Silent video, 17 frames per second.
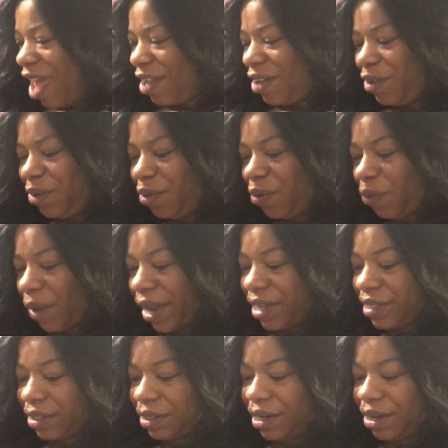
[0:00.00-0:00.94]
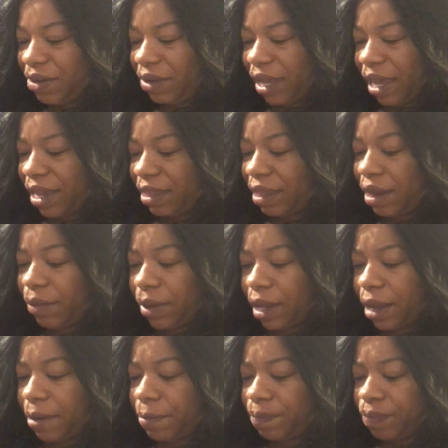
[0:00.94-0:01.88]
new razor. Okay, there we
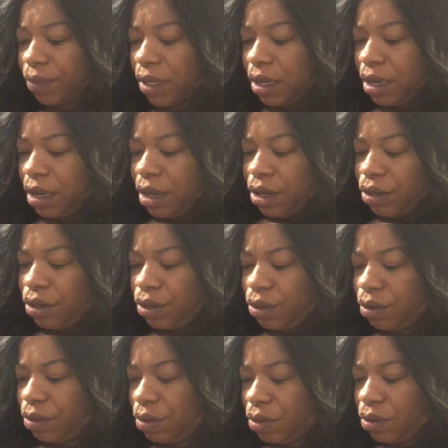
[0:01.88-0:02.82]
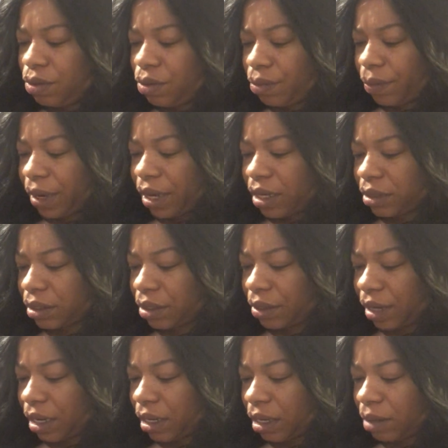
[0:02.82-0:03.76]
go. New
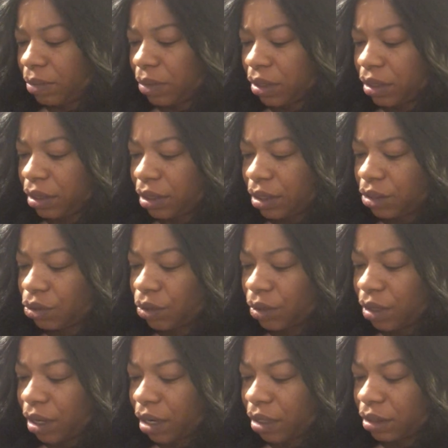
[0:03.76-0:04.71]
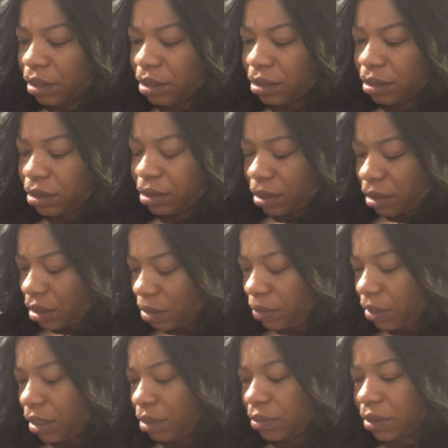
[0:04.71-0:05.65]
razor, and I'm gonna disregard this because
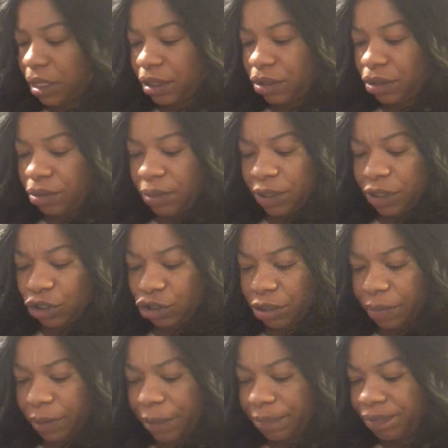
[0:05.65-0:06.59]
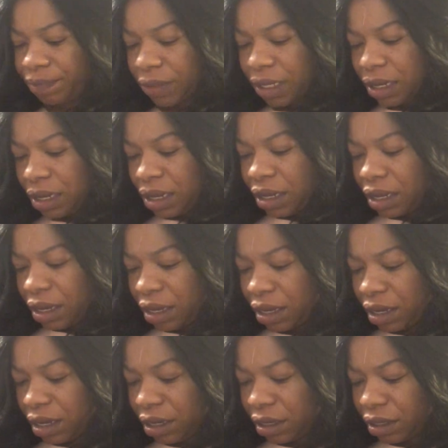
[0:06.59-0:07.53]
sometimes I do be tripping
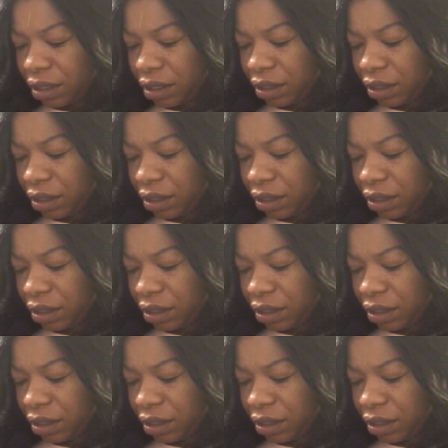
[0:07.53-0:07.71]
and